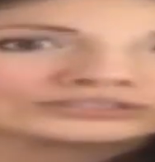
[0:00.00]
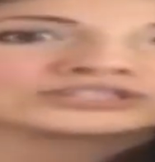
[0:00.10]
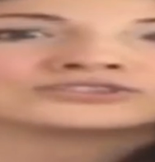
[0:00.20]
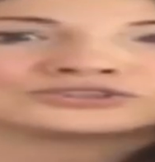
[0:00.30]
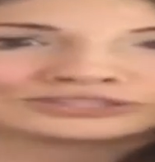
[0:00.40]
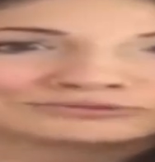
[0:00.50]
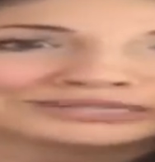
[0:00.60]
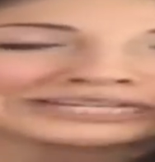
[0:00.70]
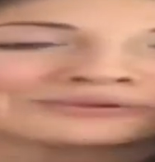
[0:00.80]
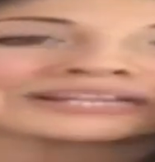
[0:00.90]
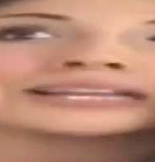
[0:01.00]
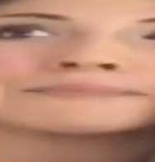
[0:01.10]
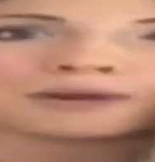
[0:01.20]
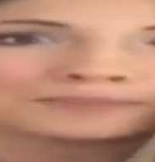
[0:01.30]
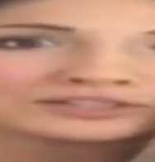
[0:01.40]
use it really quickly,
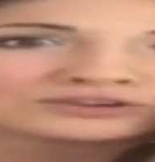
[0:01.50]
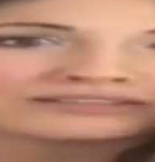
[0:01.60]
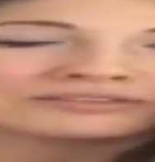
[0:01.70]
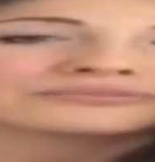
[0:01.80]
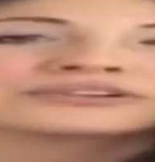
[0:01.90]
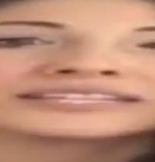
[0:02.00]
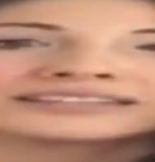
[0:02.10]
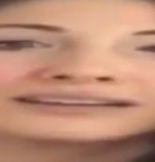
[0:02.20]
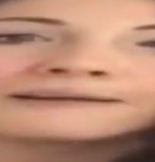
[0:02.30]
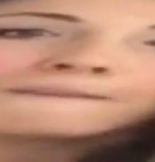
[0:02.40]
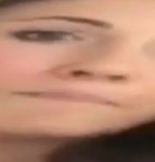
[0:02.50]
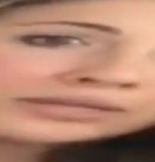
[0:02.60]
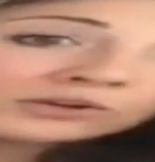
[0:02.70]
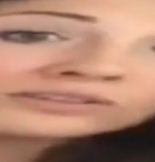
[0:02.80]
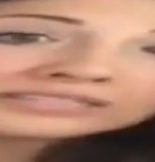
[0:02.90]
pop it straight in the freezer,
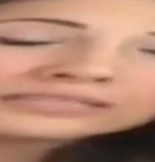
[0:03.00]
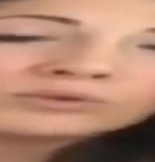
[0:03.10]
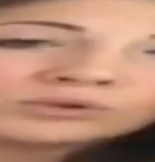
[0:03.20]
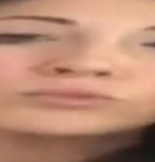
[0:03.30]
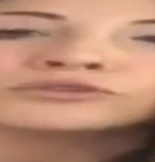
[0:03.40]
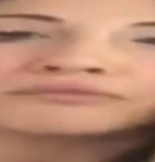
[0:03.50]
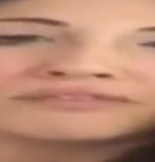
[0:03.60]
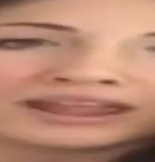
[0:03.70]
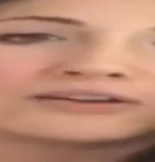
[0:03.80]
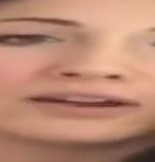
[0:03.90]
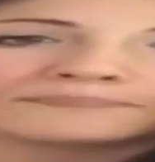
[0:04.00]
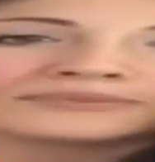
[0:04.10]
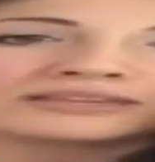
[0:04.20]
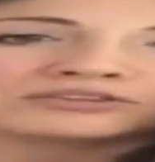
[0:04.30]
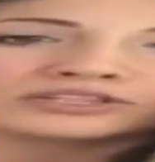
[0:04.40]
because there's more room for error
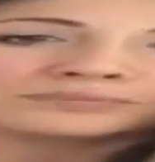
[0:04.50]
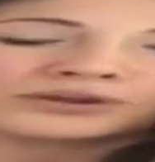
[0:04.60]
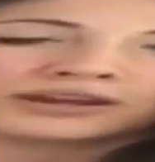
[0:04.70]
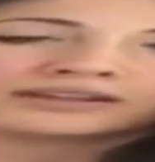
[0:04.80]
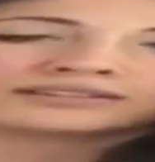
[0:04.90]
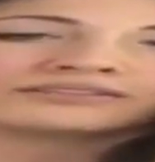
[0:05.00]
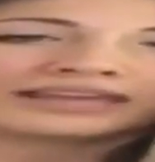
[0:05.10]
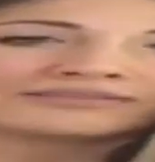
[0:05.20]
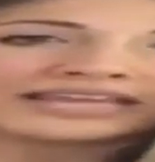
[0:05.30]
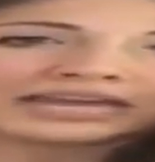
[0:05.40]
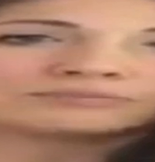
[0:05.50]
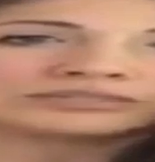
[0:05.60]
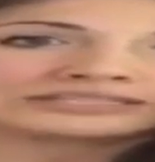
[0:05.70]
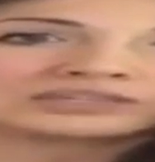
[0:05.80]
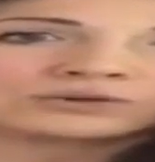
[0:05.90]
in those products and the
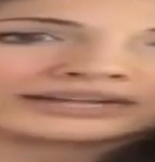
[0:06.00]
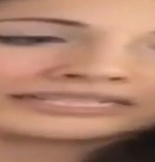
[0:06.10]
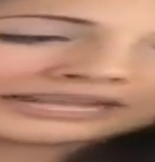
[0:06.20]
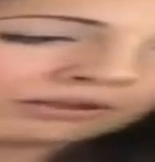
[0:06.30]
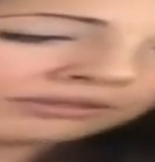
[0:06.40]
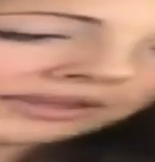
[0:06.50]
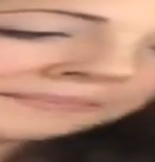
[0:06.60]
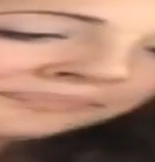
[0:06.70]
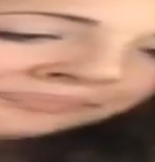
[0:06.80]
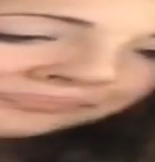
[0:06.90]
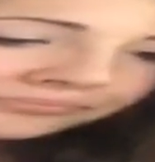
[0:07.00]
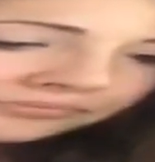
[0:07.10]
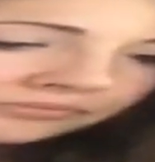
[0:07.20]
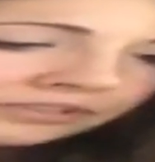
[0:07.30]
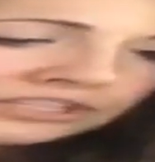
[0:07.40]
animal isn't quite as healthy.
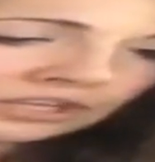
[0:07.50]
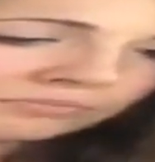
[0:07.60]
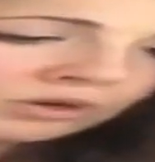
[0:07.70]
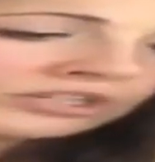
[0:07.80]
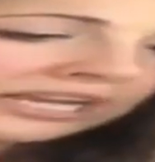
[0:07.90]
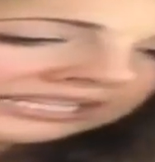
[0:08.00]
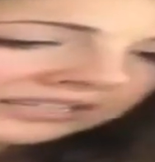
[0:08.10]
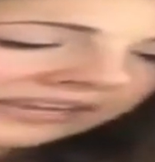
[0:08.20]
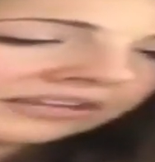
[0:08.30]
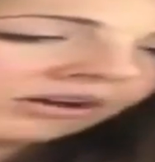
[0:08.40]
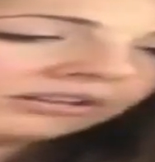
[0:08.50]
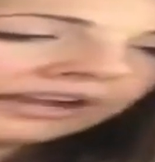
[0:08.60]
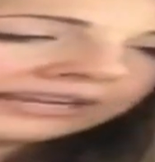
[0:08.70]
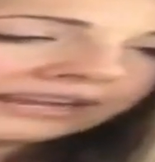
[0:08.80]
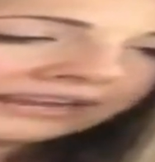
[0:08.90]
So more chance of E.
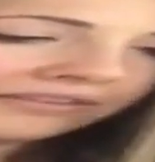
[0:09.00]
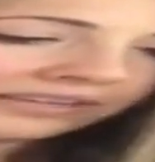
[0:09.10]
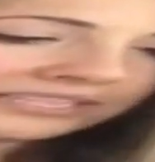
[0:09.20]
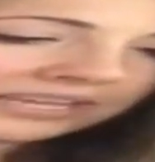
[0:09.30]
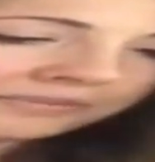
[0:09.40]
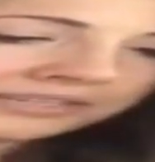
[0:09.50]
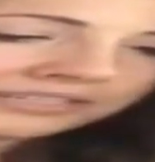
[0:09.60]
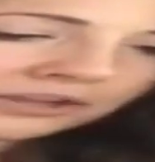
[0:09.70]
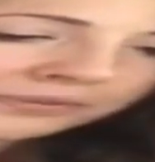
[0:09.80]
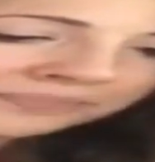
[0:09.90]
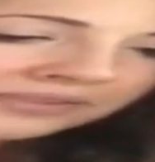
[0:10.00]
coli and other contaminants. So